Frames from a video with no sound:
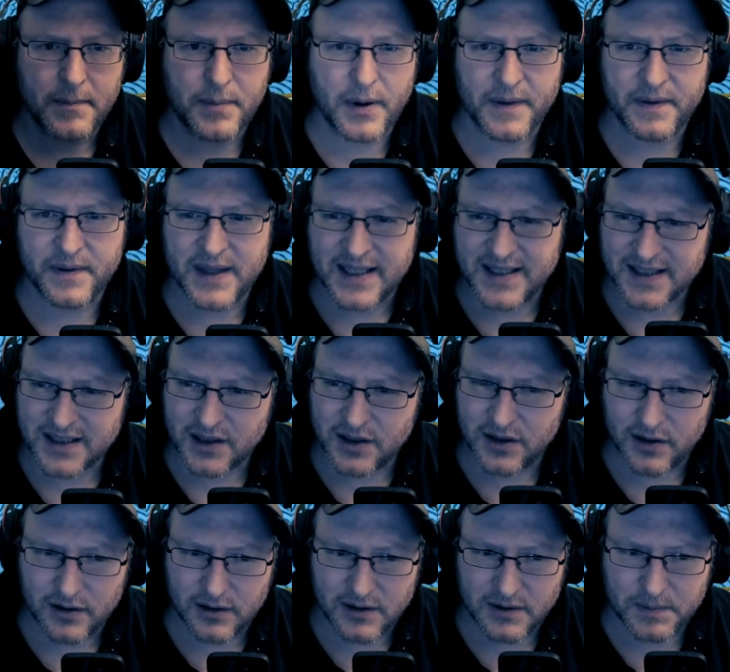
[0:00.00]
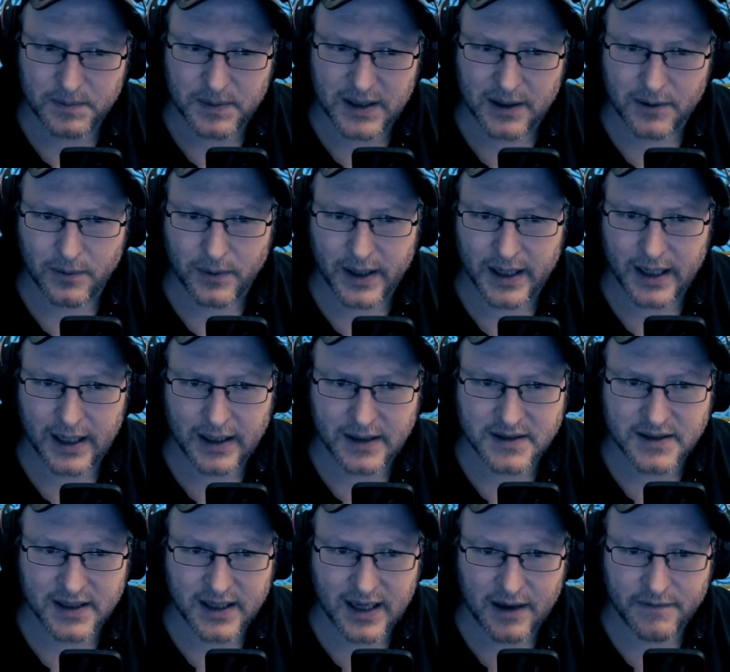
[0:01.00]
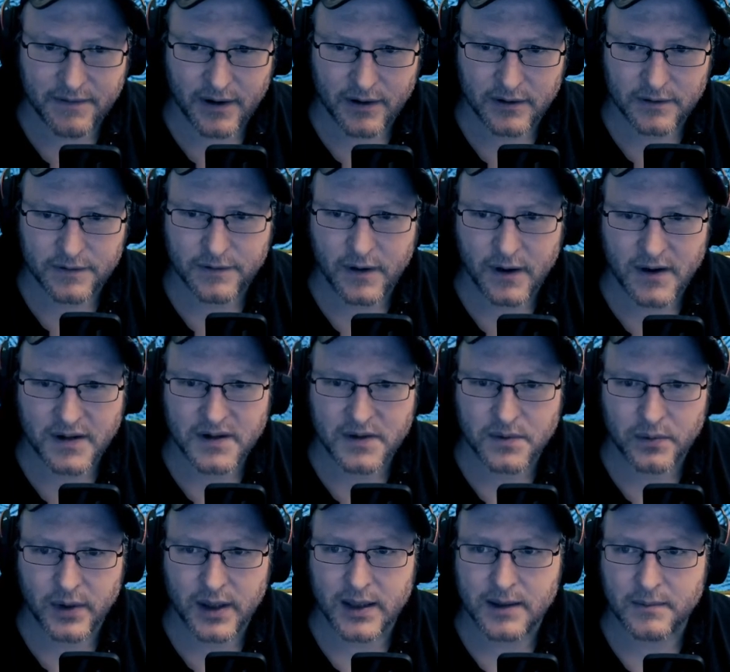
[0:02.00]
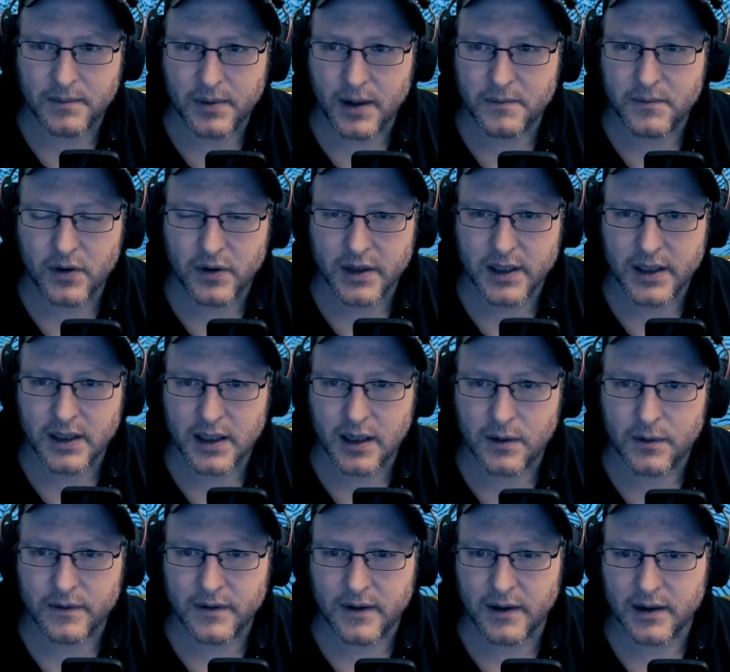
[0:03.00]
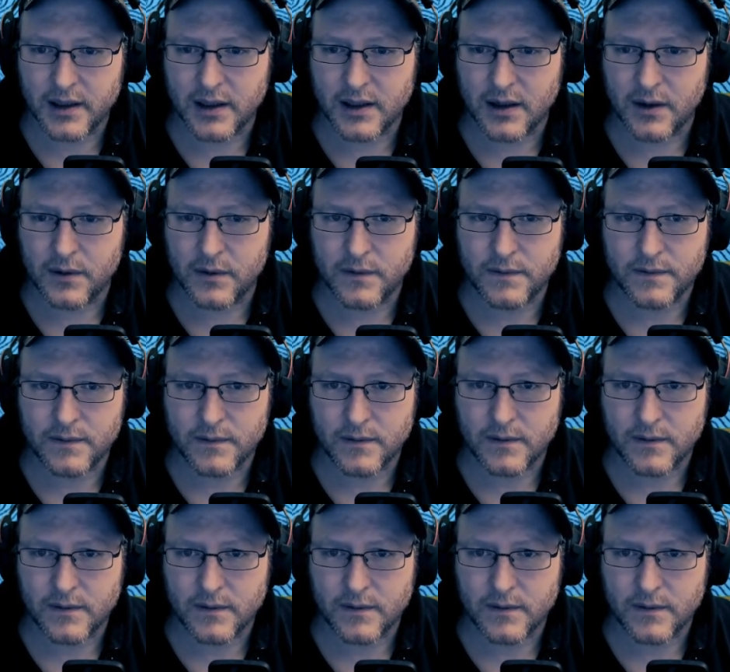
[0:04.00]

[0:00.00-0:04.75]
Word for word: But this could be a way to get a very fast win, but I'm not going to go with it. I'm going to go with...